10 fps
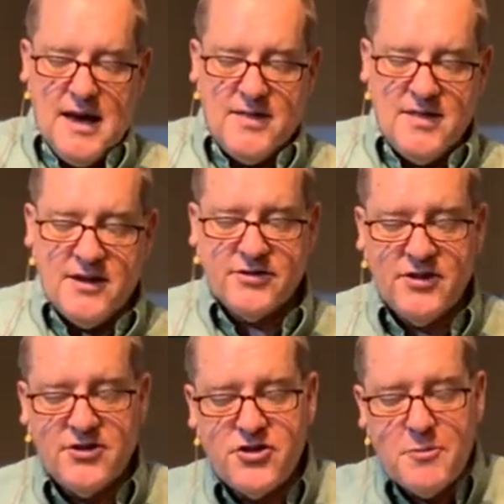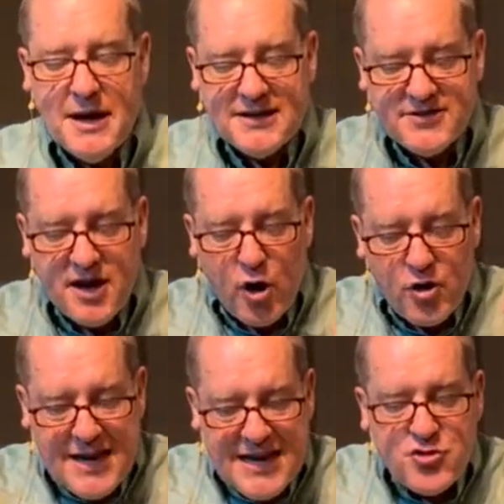And this is, you might say,
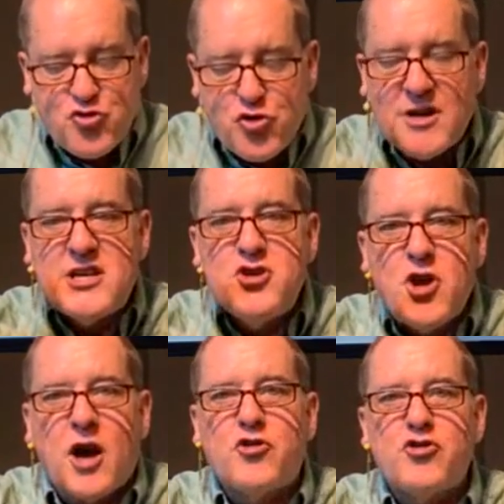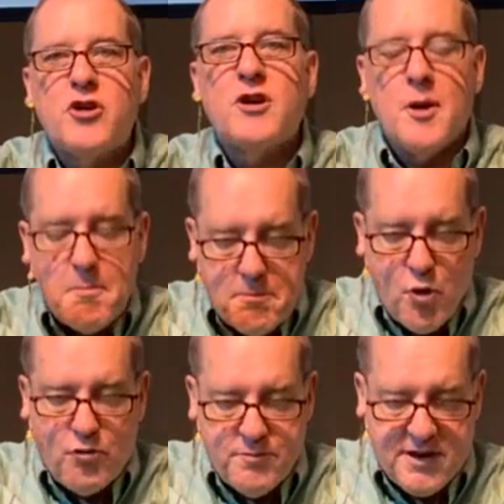our introduction
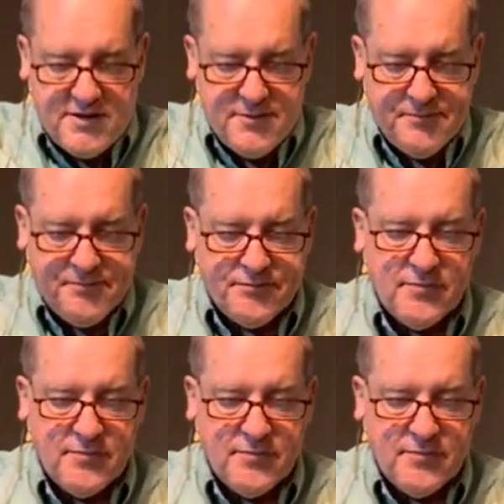movement.